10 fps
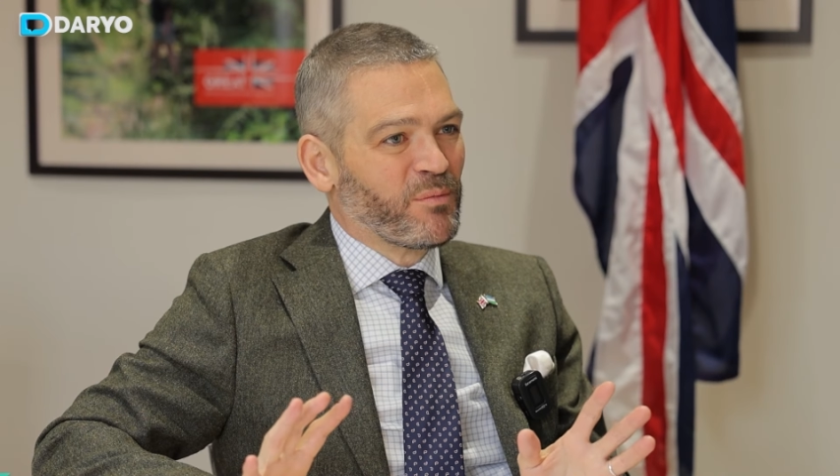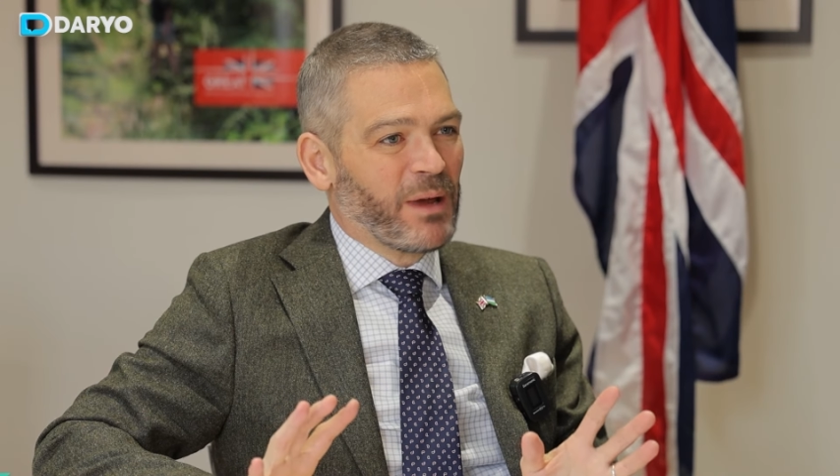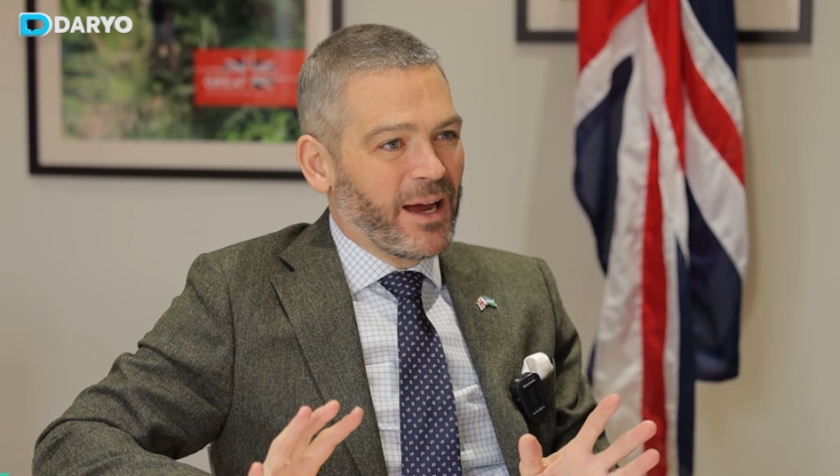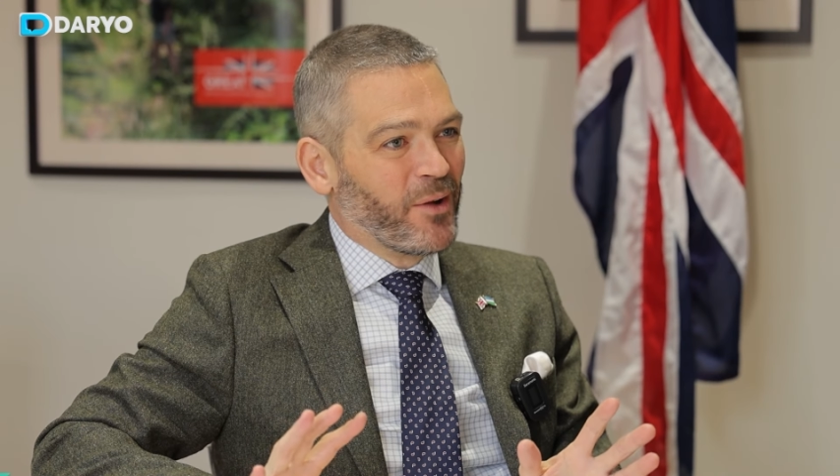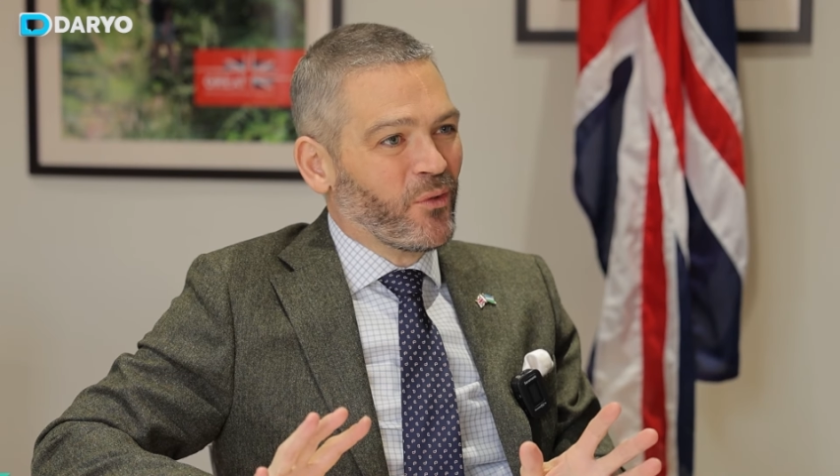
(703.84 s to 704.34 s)
of
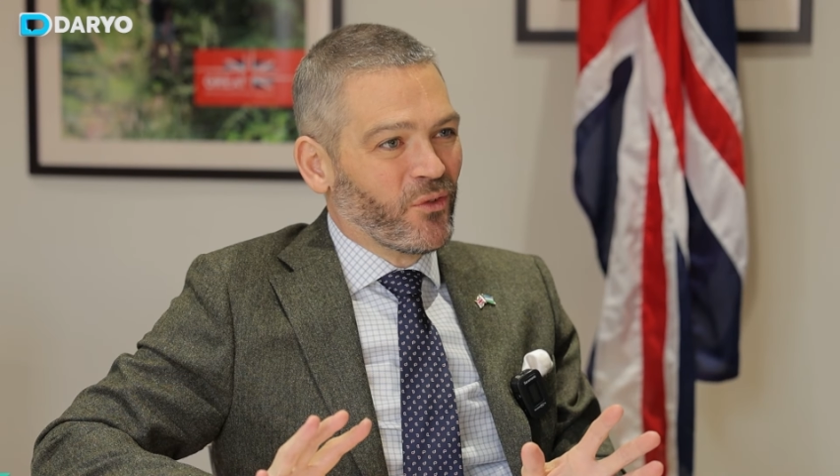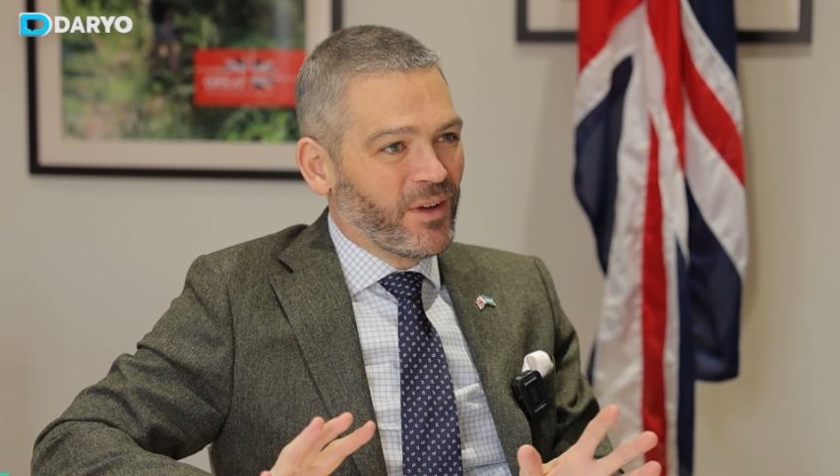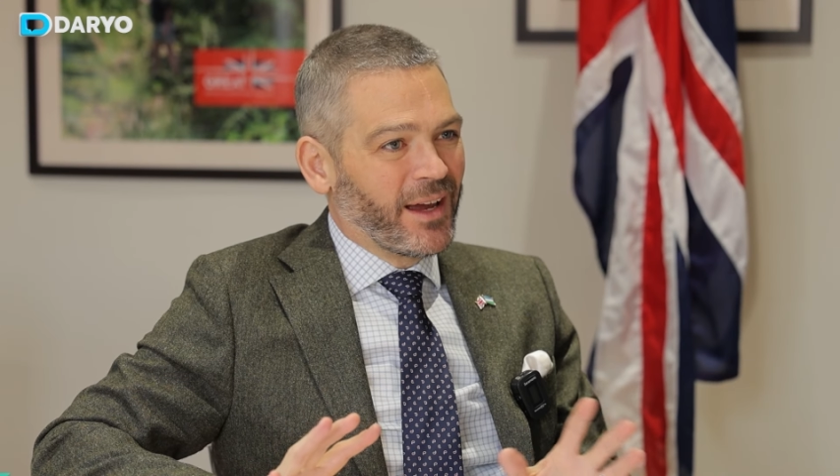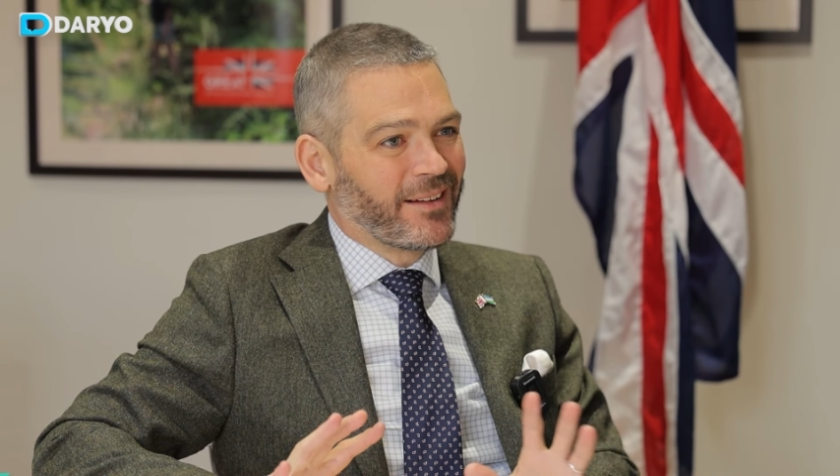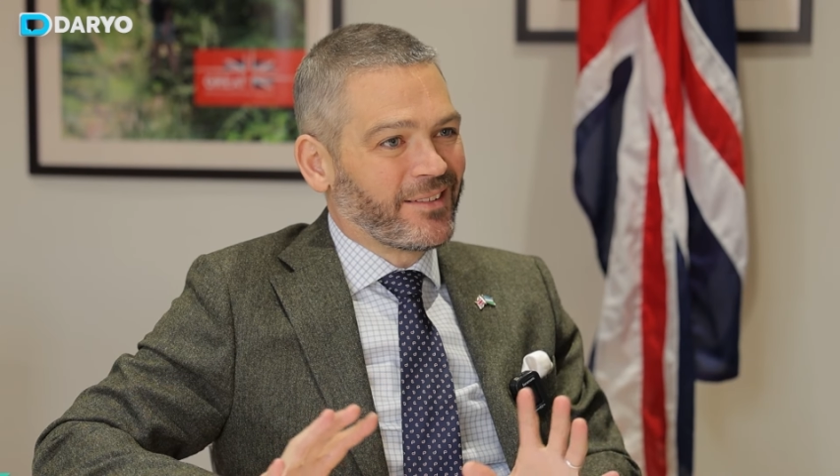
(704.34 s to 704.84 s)

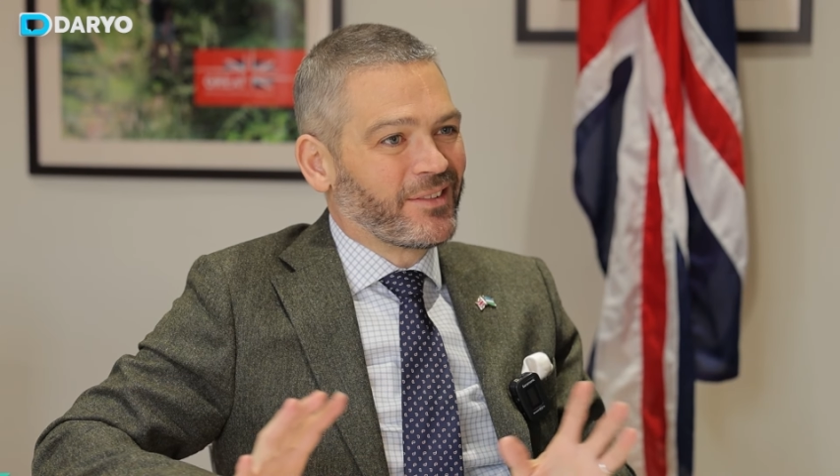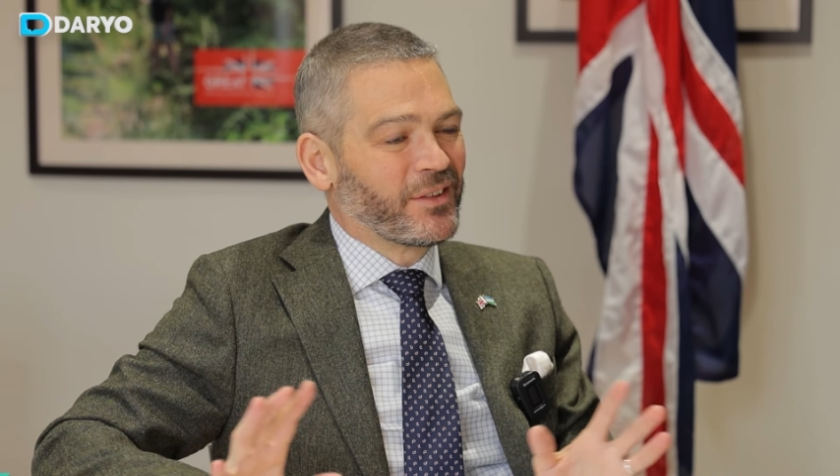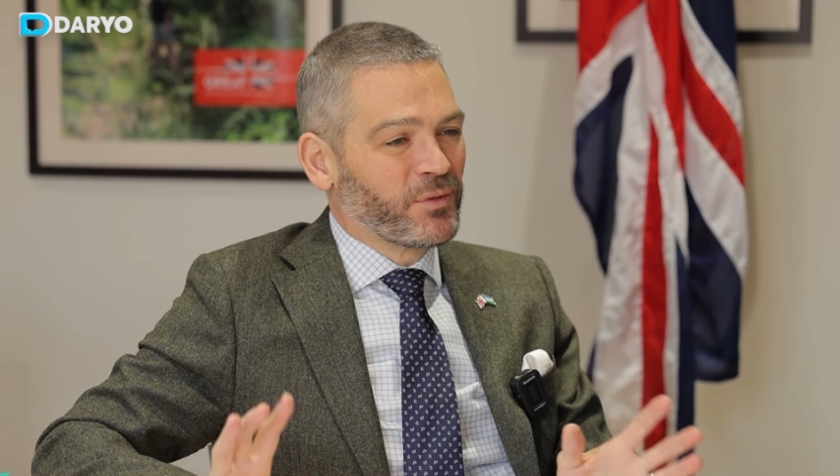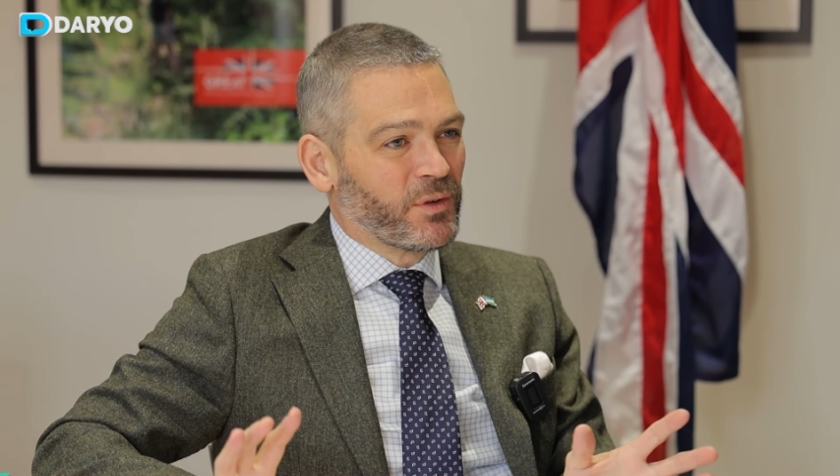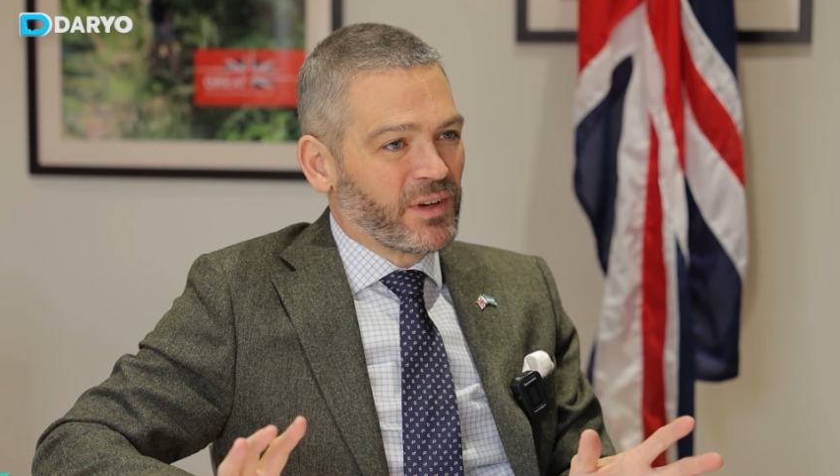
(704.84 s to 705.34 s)
pounds access to